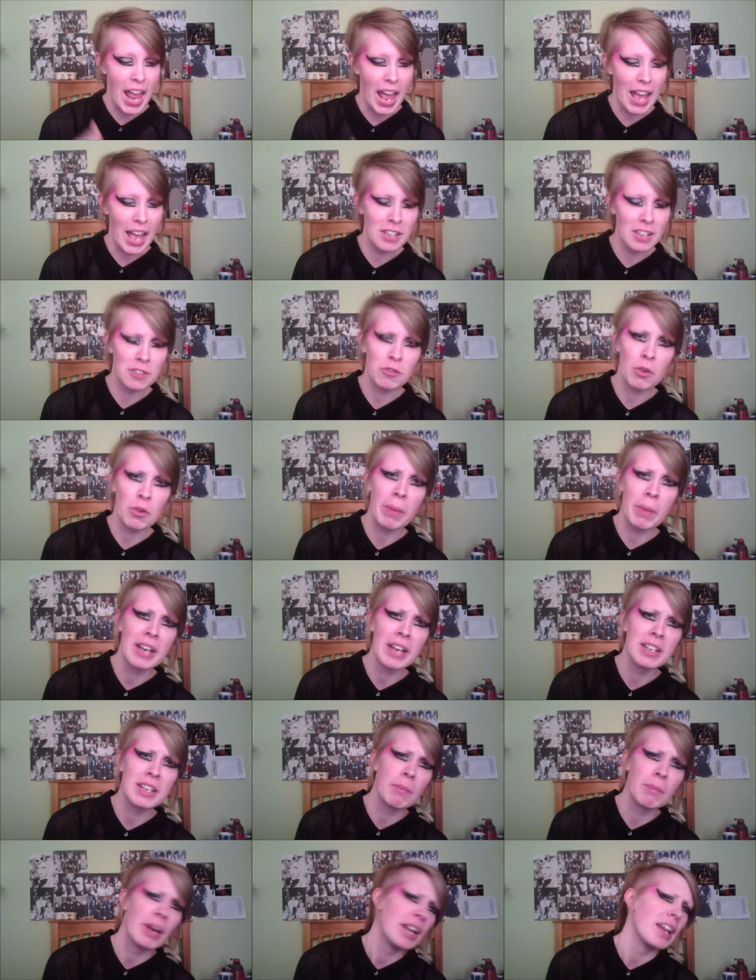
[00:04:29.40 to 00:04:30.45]
As for
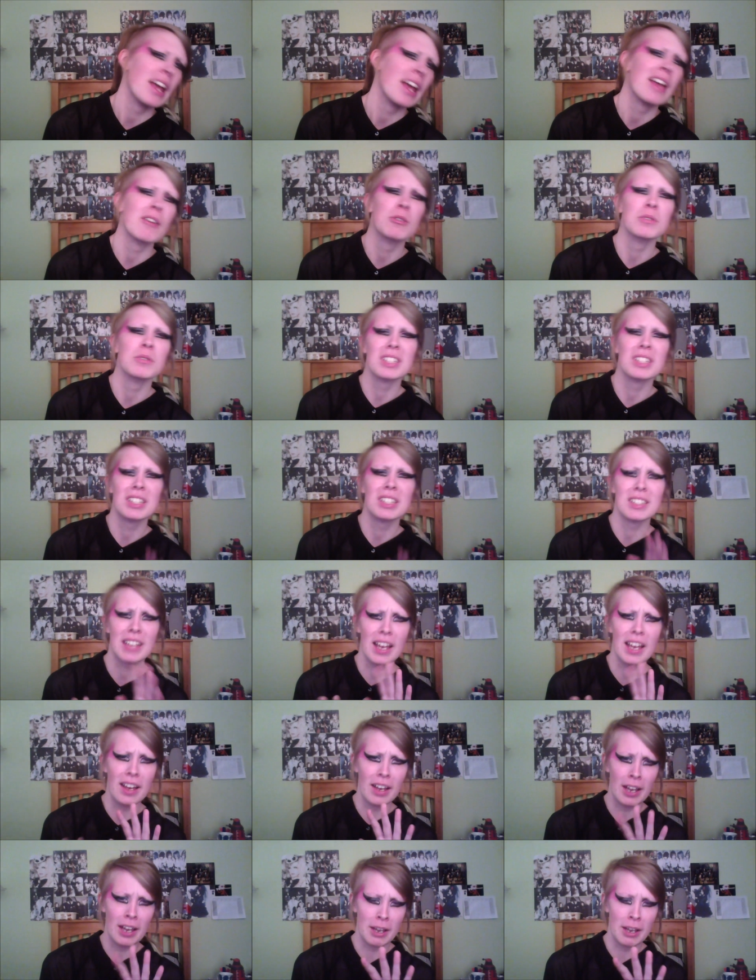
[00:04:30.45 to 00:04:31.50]
painting my nails,
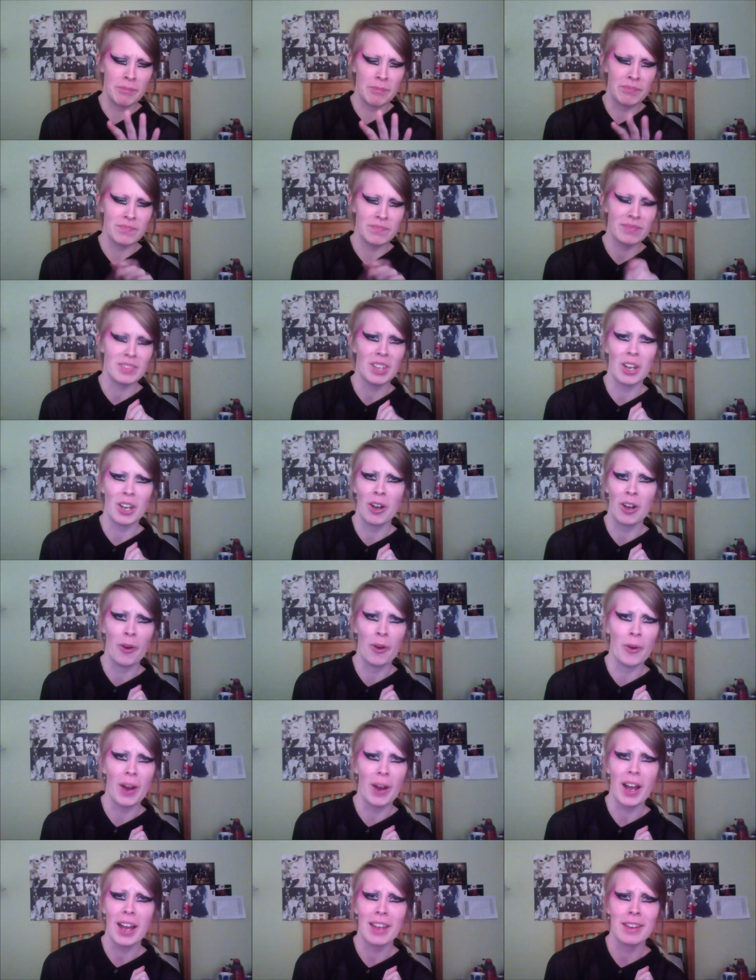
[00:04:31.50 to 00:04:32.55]

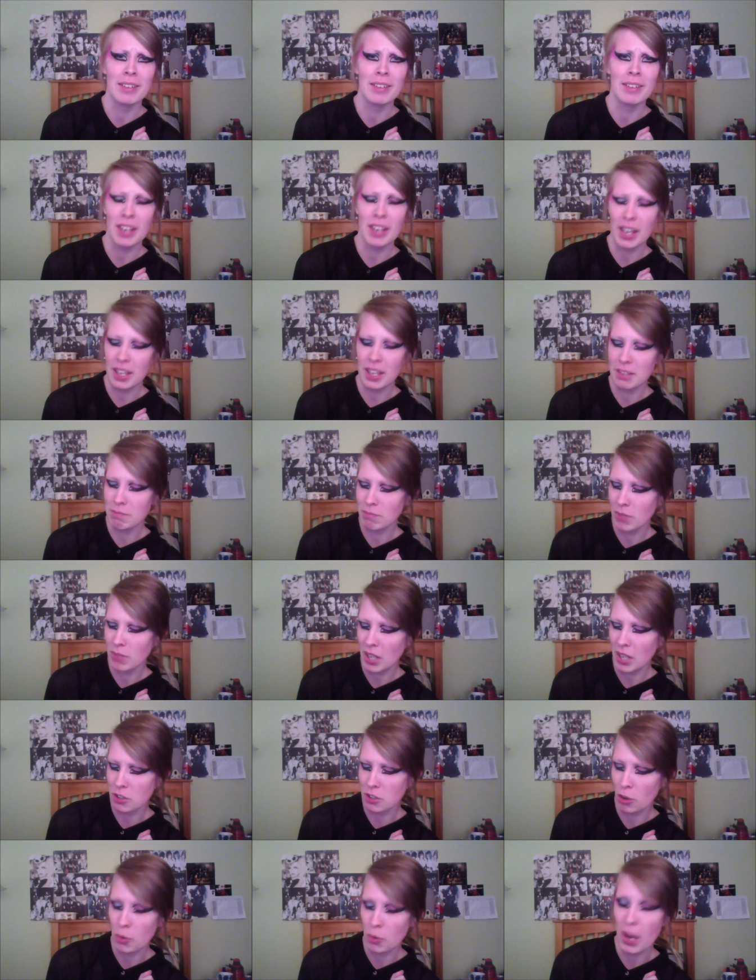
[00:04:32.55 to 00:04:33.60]
no, I
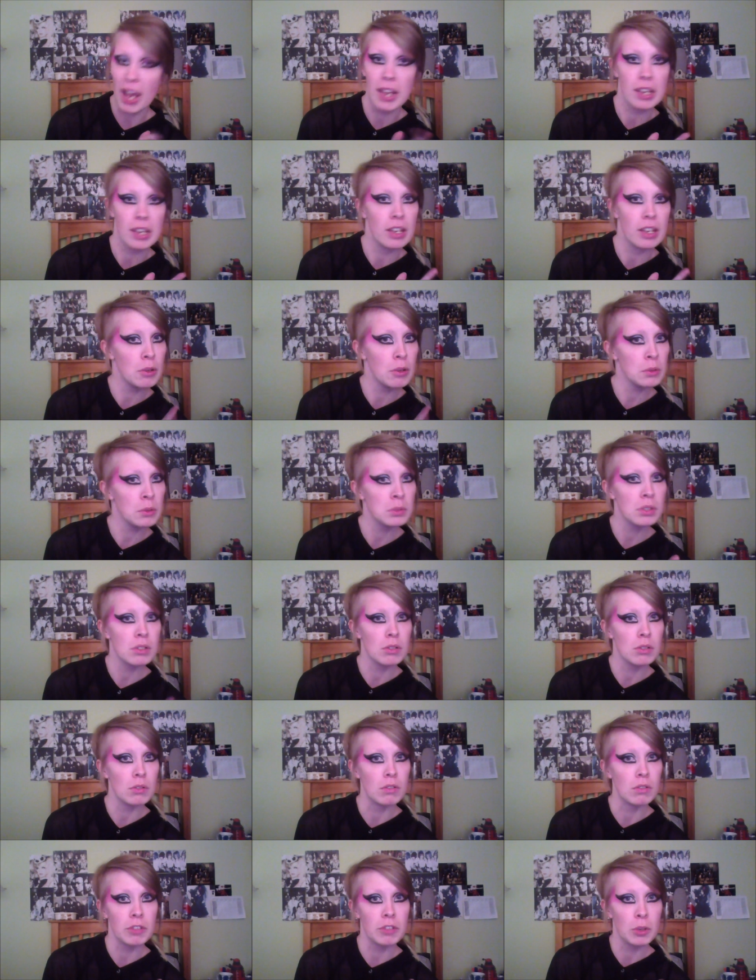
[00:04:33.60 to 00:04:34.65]
don't. I used
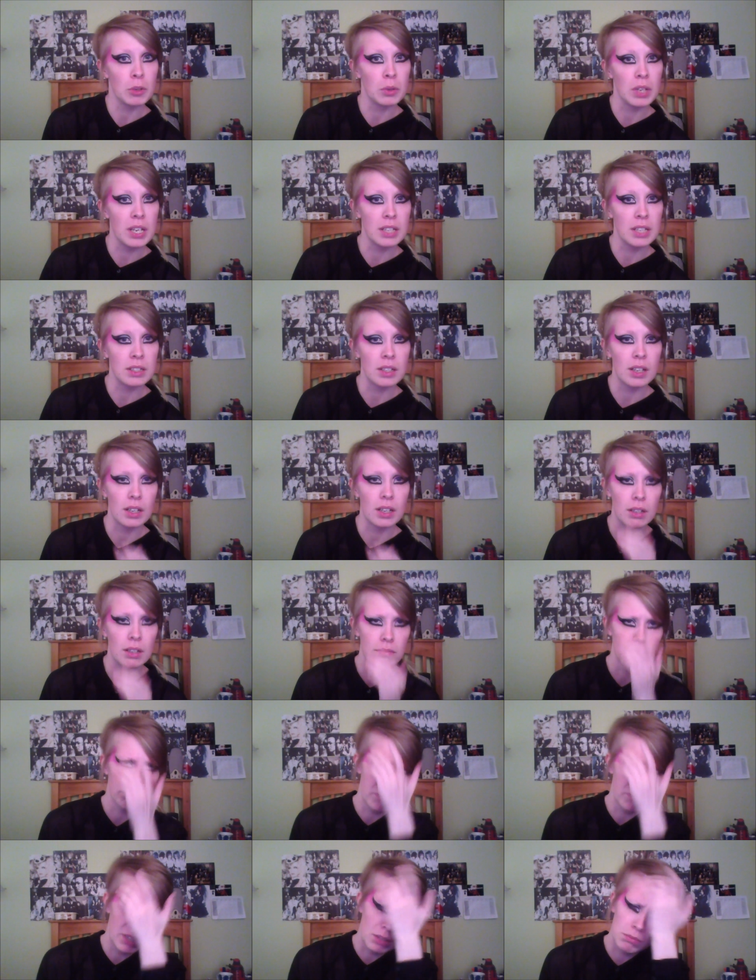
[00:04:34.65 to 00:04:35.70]
to a few years,
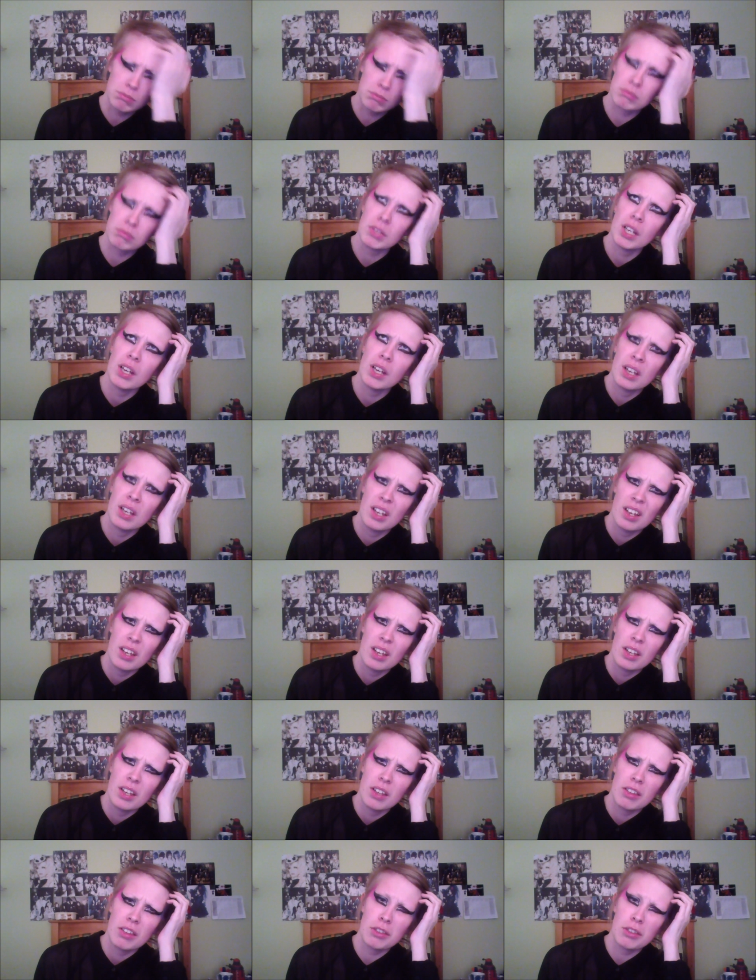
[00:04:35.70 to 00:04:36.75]
about
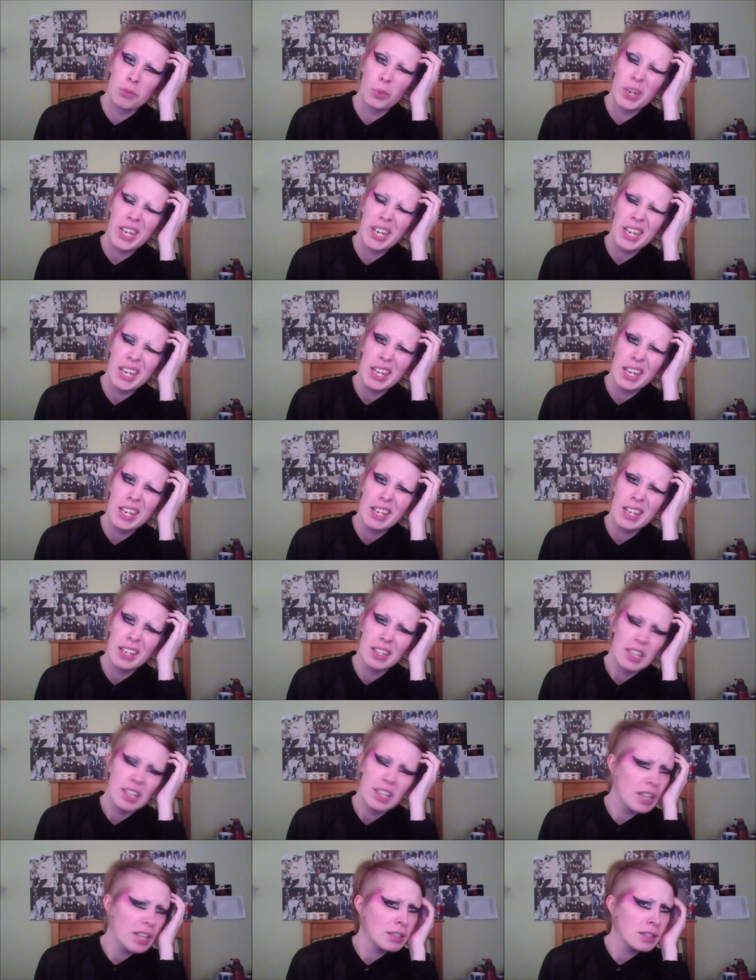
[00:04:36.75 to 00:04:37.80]
3
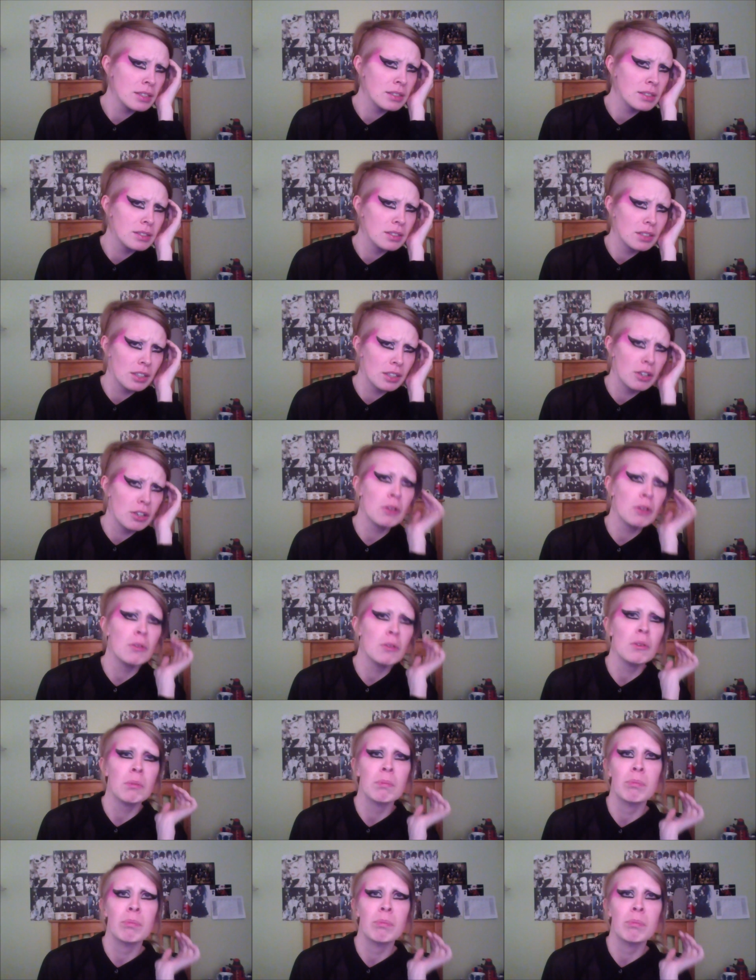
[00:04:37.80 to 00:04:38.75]
years ago,